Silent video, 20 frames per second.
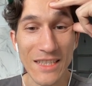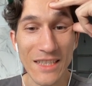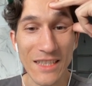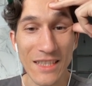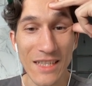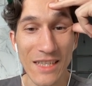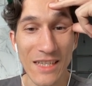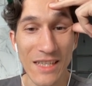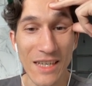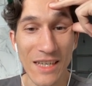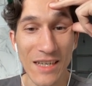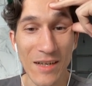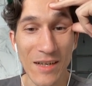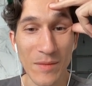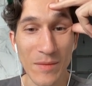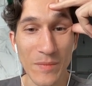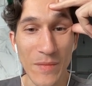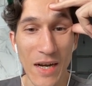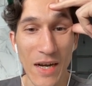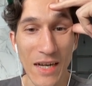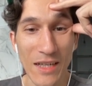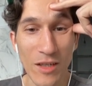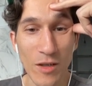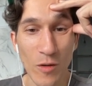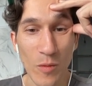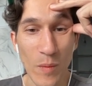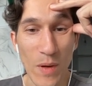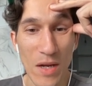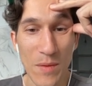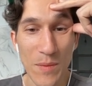Yeah, I don't
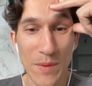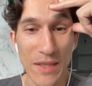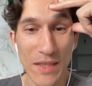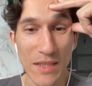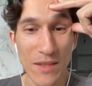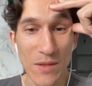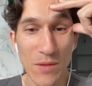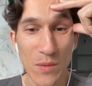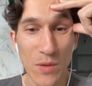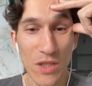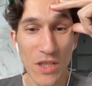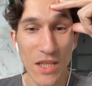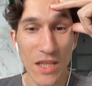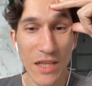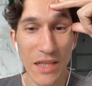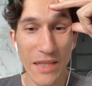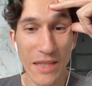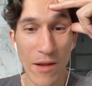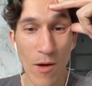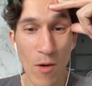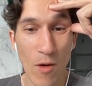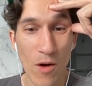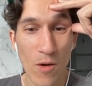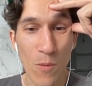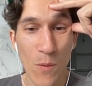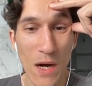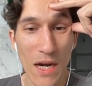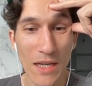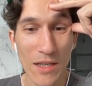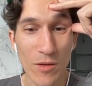know. Maybe it was a long
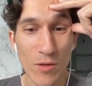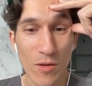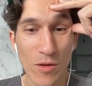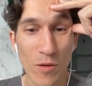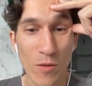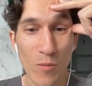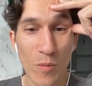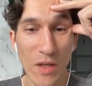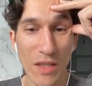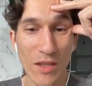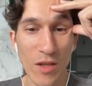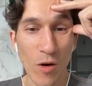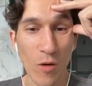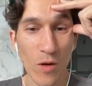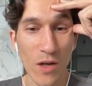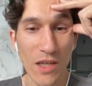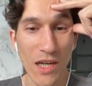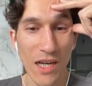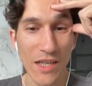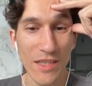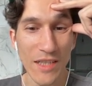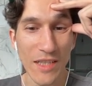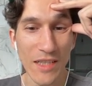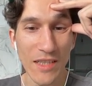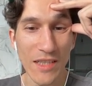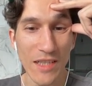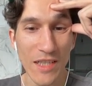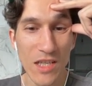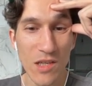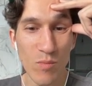way to go, but no, I think
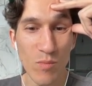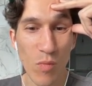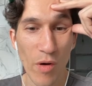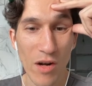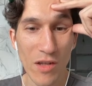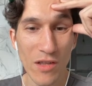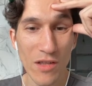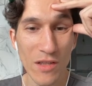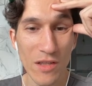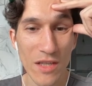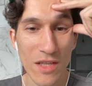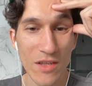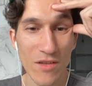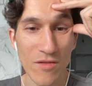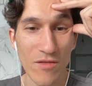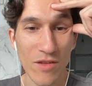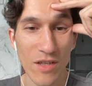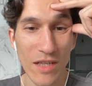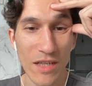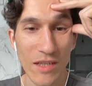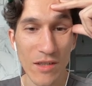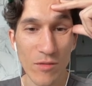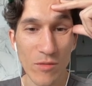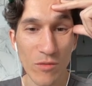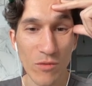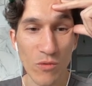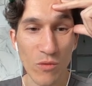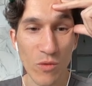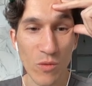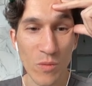this spot is really
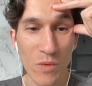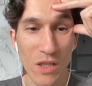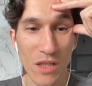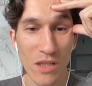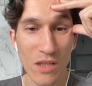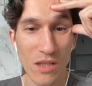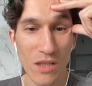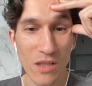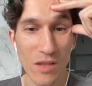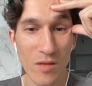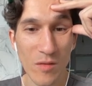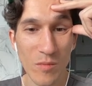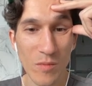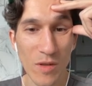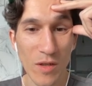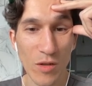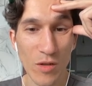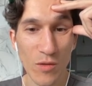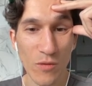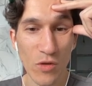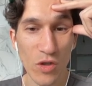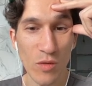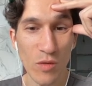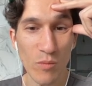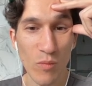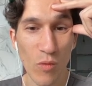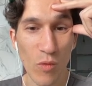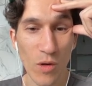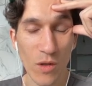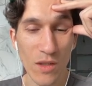good for me because of
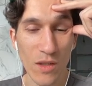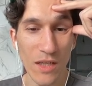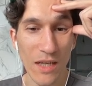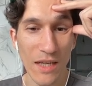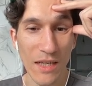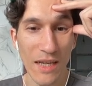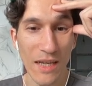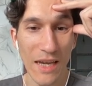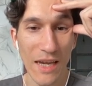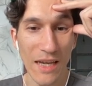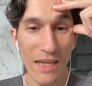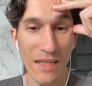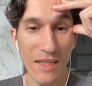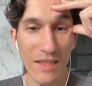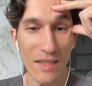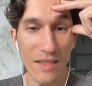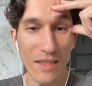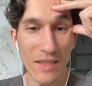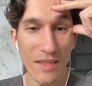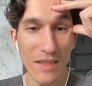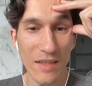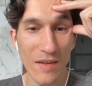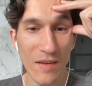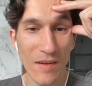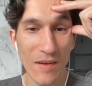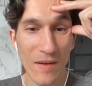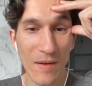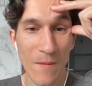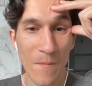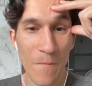shipport and eight.
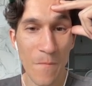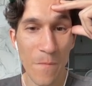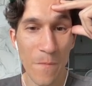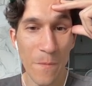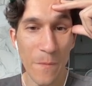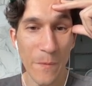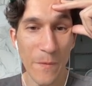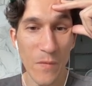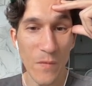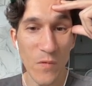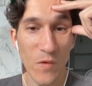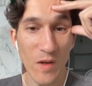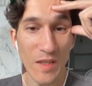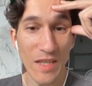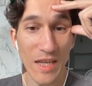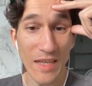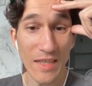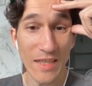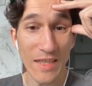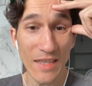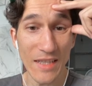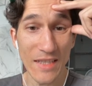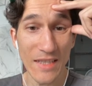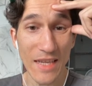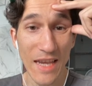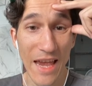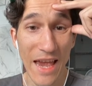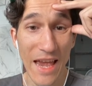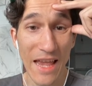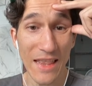If I take this
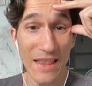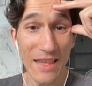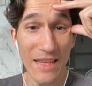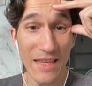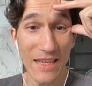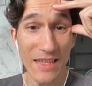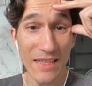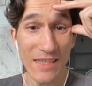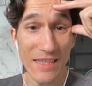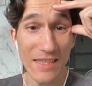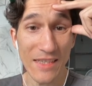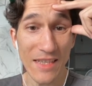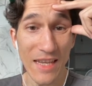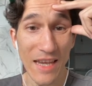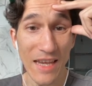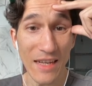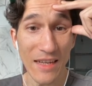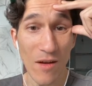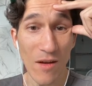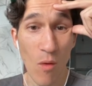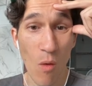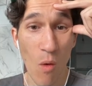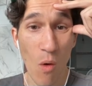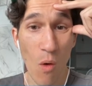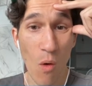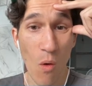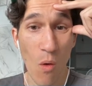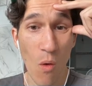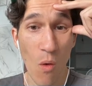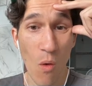and this, then
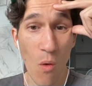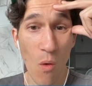oh